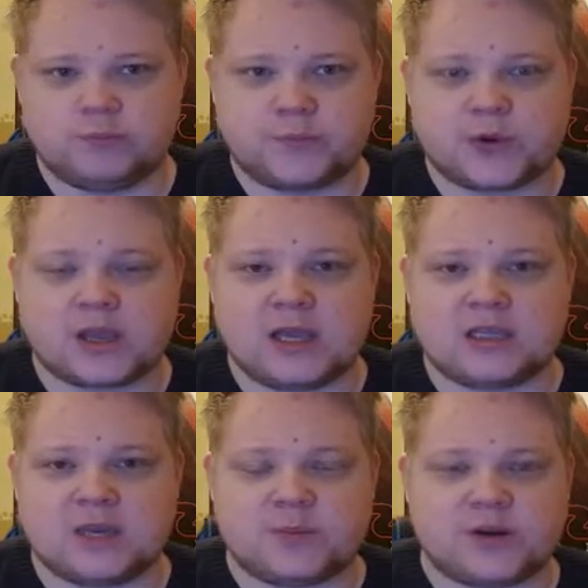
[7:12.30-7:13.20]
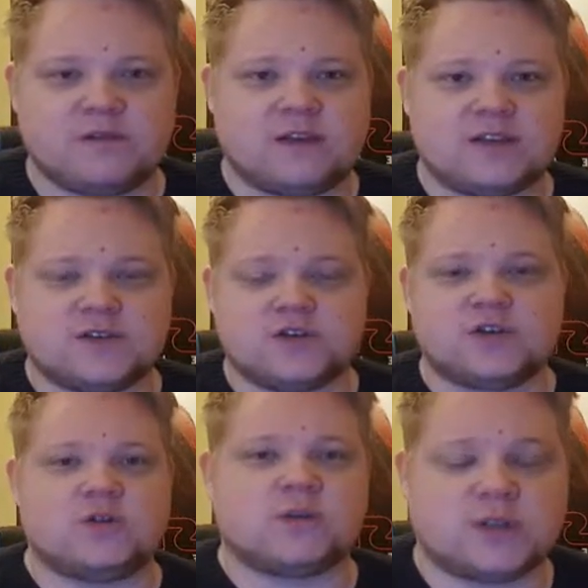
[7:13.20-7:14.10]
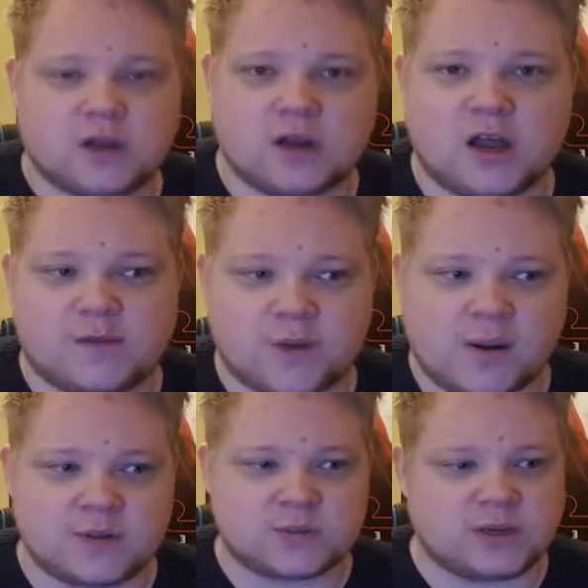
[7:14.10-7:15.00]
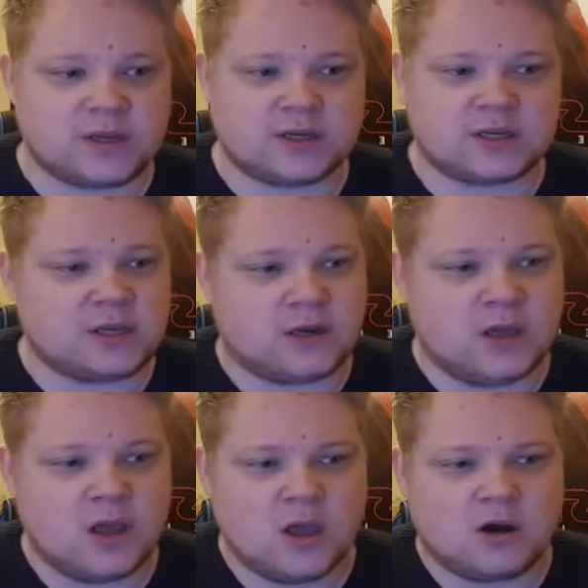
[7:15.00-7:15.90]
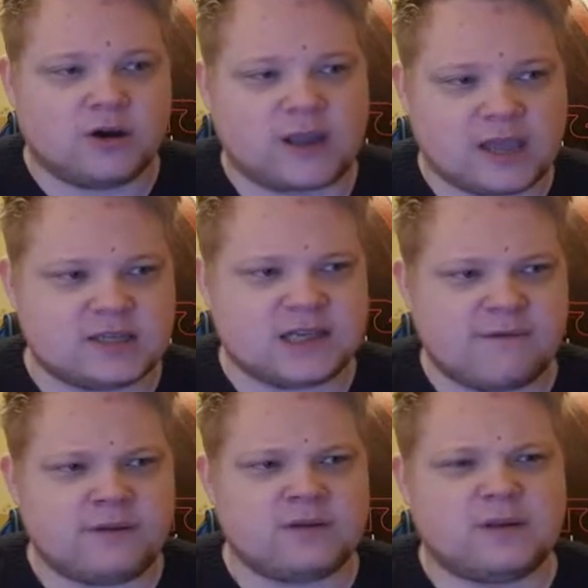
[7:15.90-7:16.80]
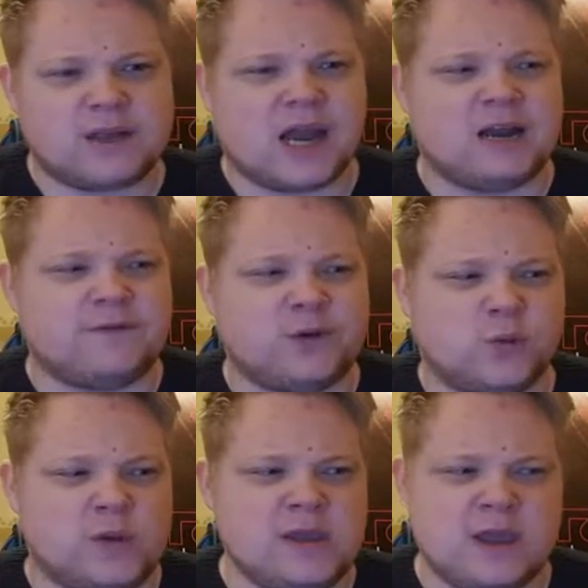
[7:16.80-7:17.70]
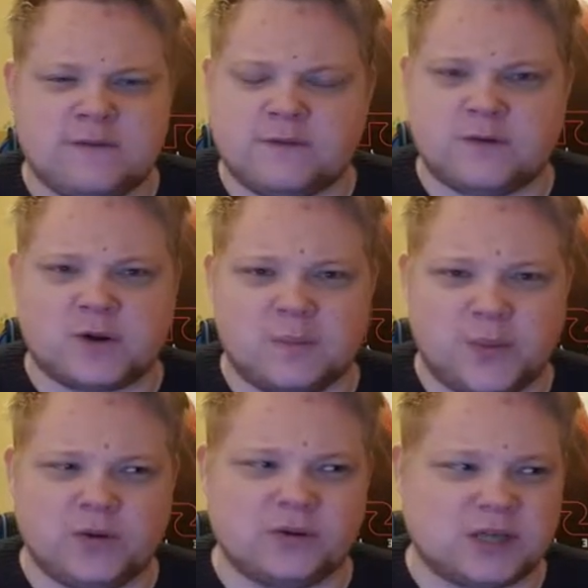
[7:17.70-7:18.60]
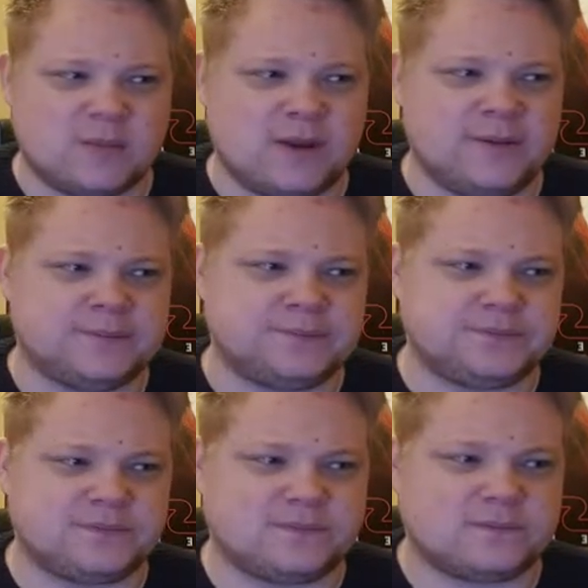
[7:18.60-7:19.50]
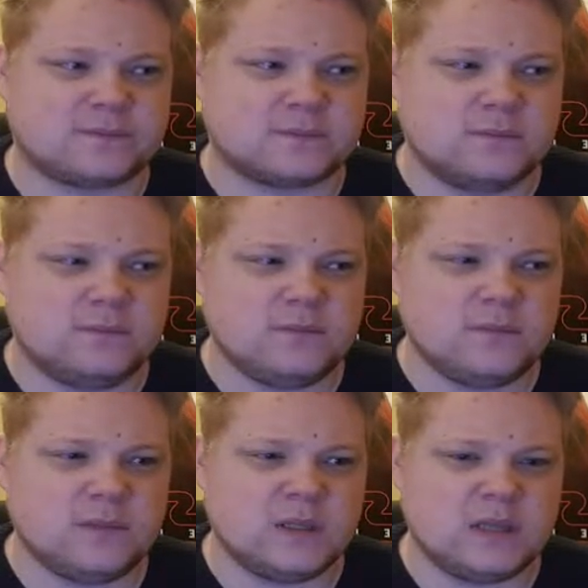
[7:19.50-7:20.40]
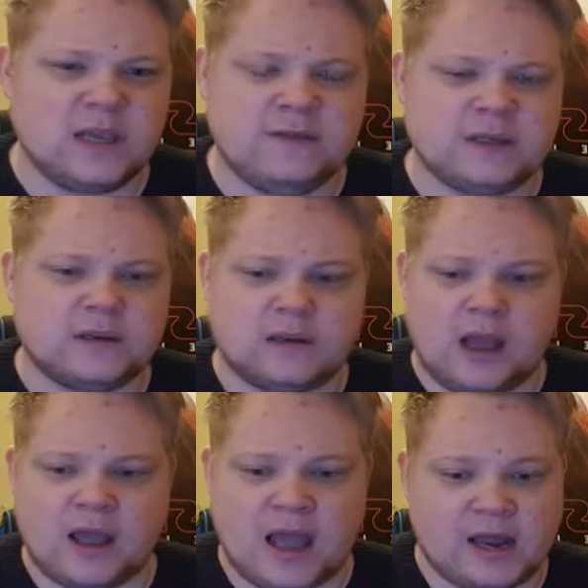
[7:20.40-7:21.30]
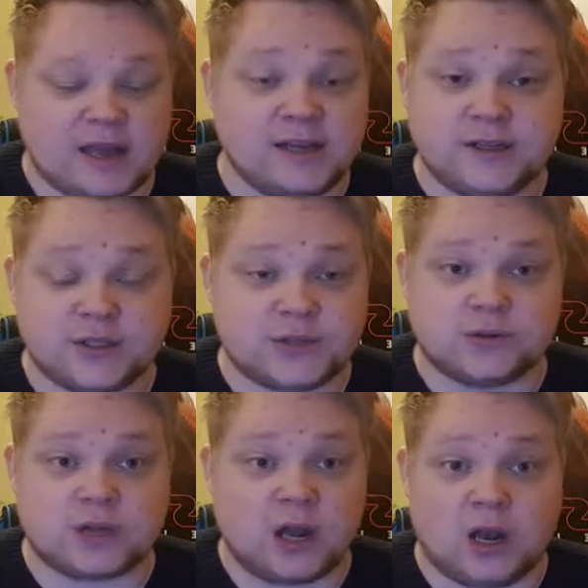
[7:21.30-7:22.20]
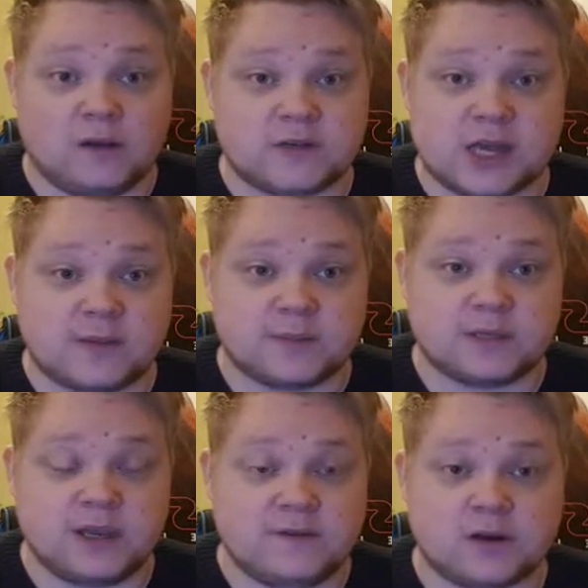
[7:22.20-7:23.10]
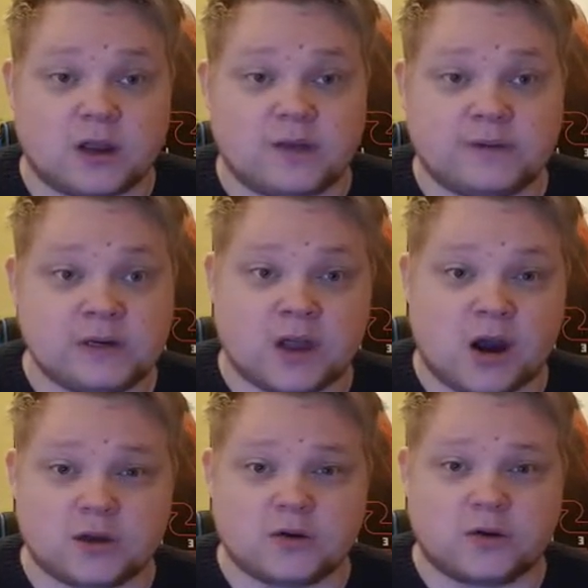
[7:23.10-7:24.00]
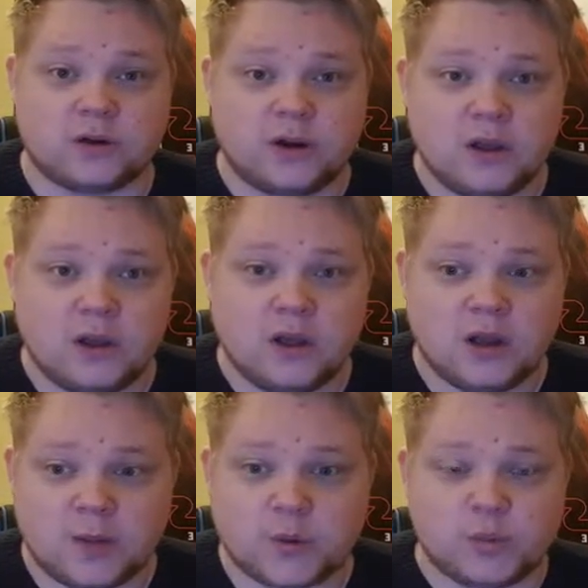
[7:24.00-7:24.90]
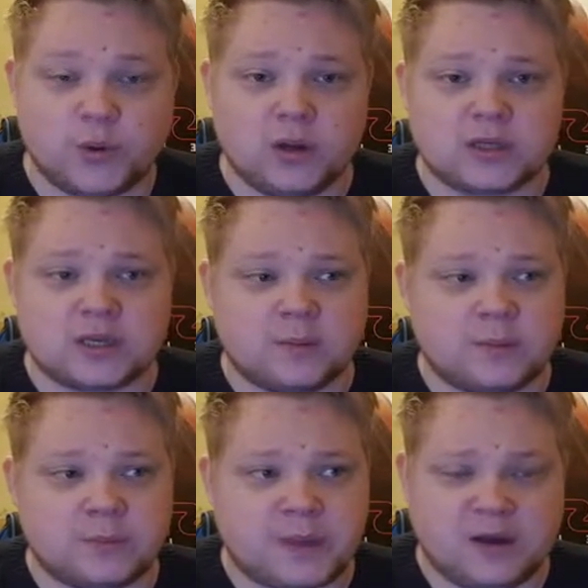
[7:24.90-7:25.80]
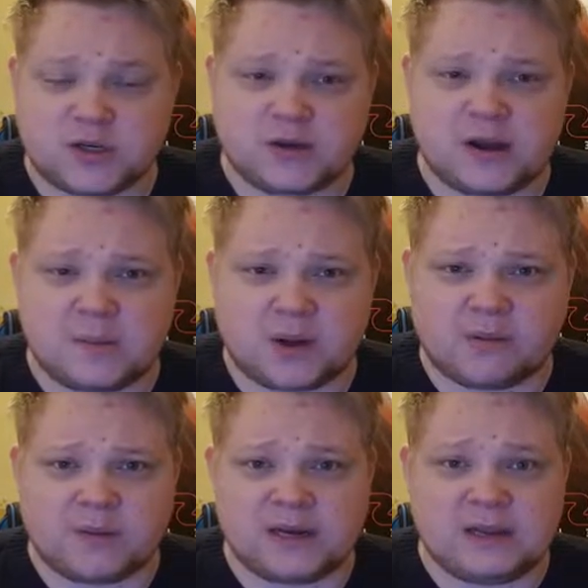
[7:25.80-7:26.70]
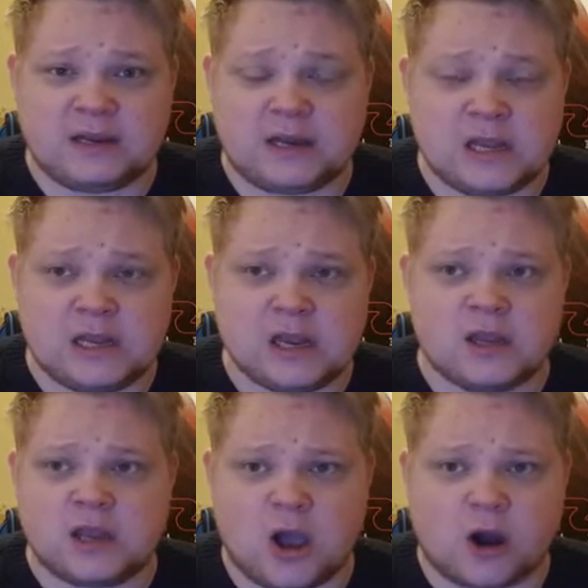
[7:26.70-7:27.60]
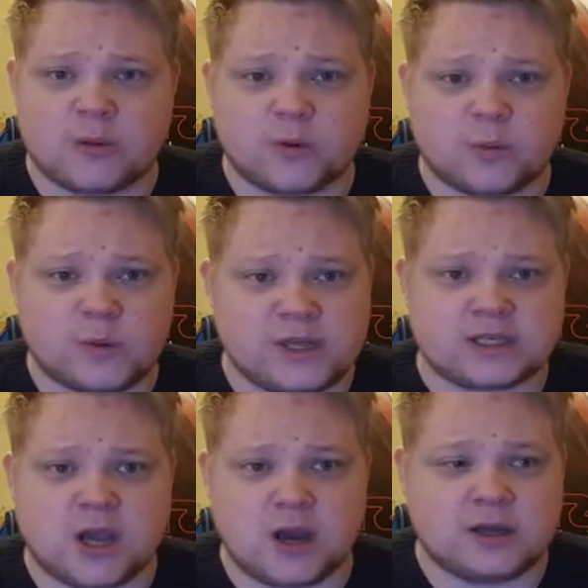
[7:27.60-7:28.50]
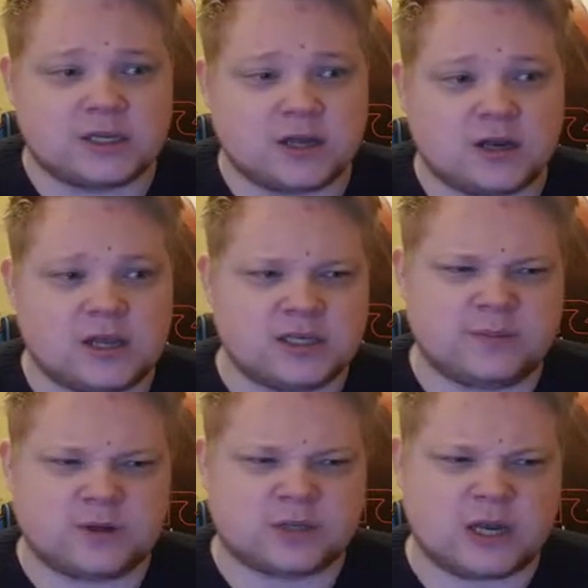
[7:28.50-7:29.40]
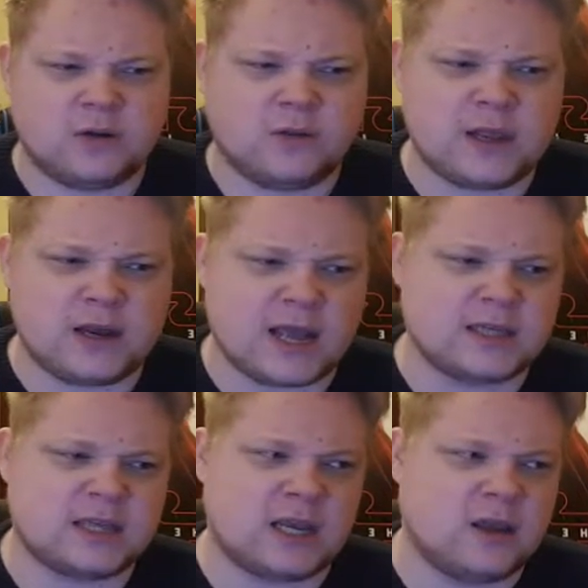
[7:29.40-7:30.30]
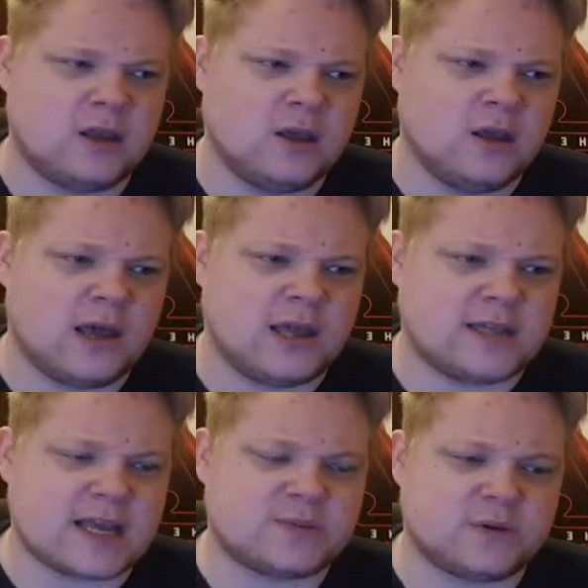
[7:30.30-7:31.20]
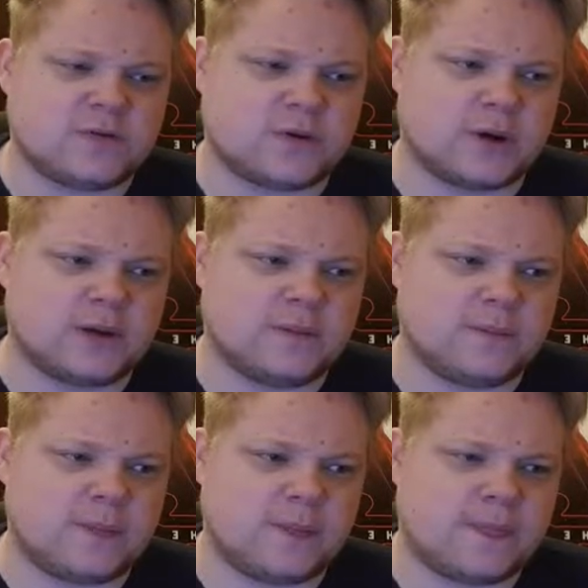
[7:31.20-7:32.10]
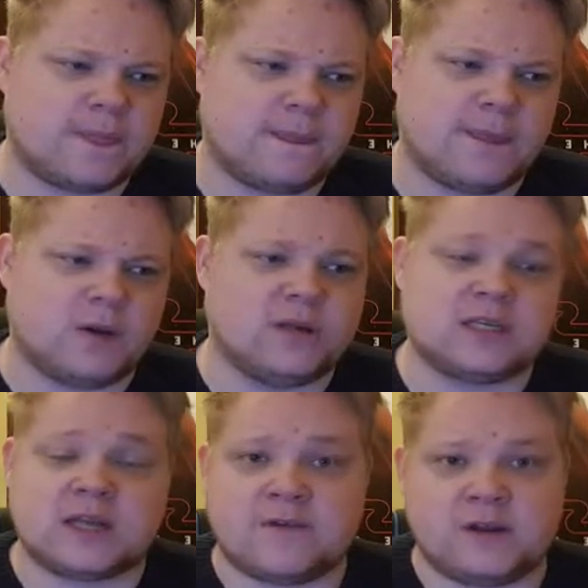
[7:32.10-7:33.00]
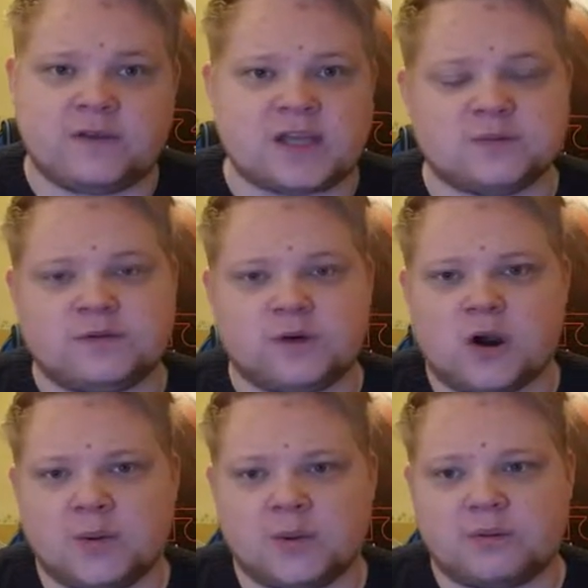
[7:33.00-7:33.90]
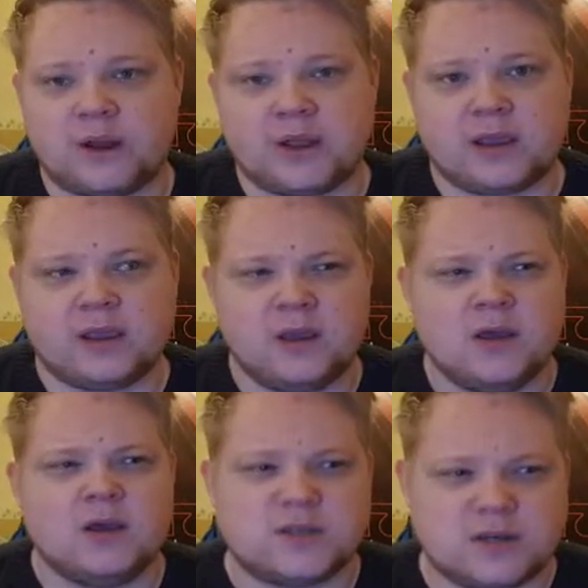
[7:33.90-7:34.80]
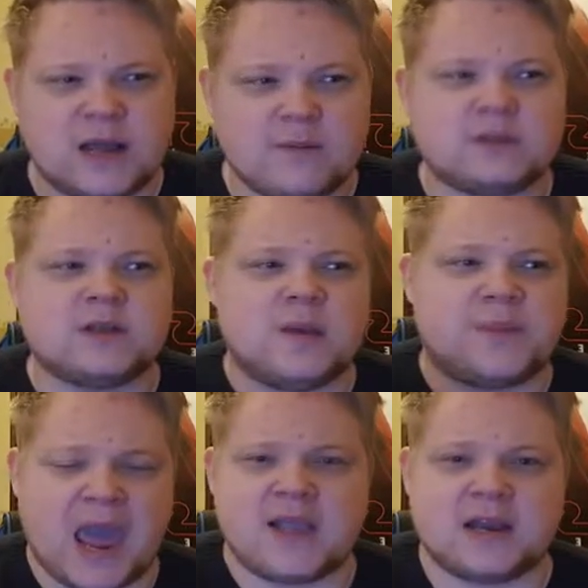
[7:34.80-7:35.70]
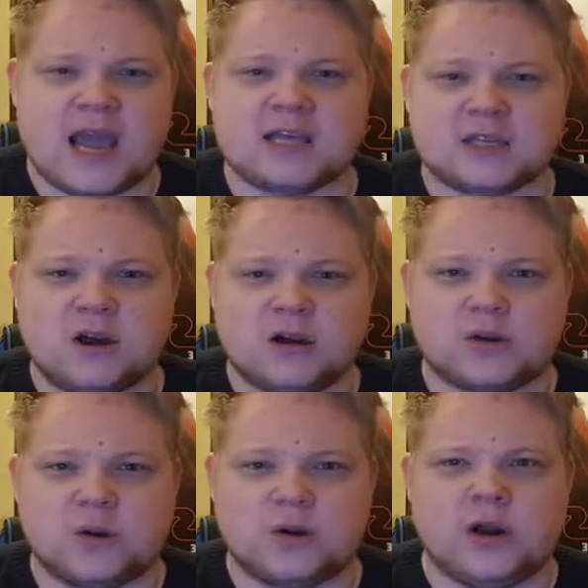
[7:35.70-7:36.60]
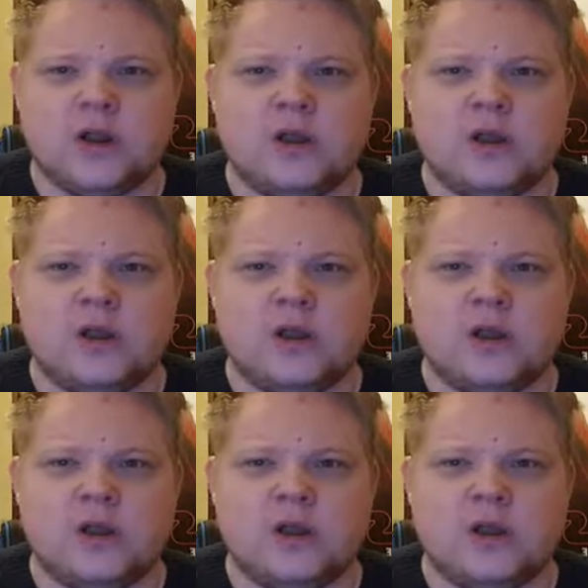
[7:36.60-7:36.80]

pretty easy, pretty decent to do. It was not a lot of problems with this. The R K seven kind of feel weak even for a burst. I mean, even. I, I needed to shoot a lot of times, even on, even in the hardcore. A lot more bullets. Uh, penetrating probably the, the, the armor with this gun is not easy because I don't think it has a attachment for it. No, it doesn't have an attachment for armor breaking. So that was a pain in the ass in hardcore,